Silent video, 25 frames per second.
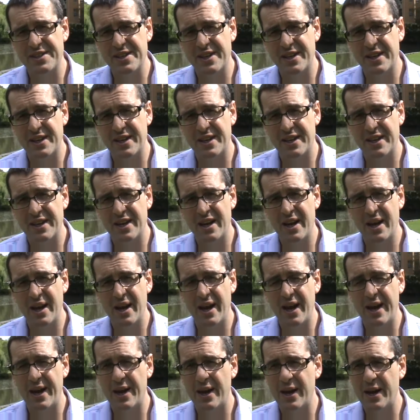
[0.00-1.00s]

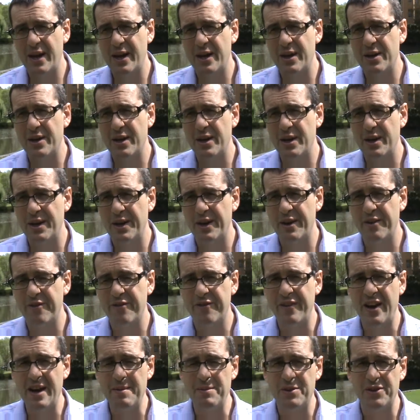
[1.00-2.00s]
are
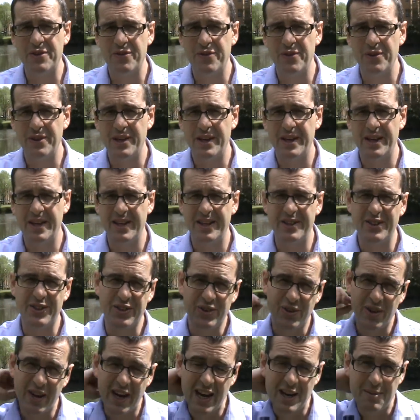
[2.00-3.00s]
famous for their
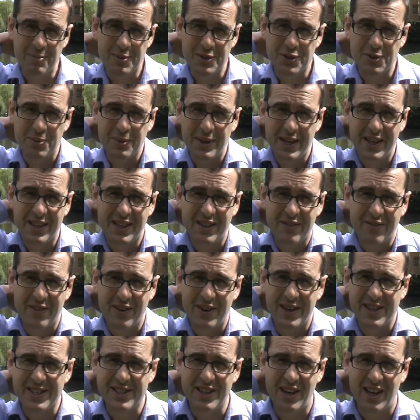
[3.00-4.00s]
trade between the
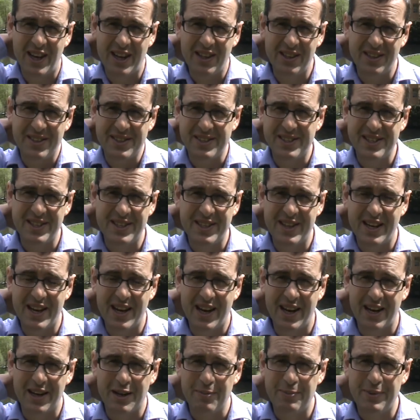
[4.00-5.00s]
various islands in their
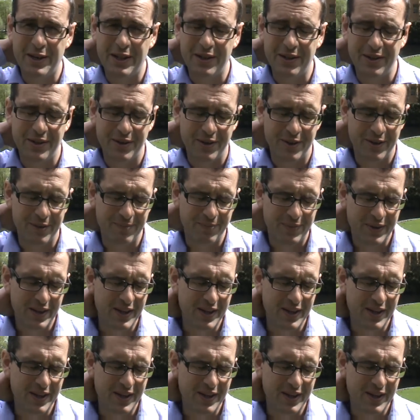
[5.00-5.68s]
archipelago.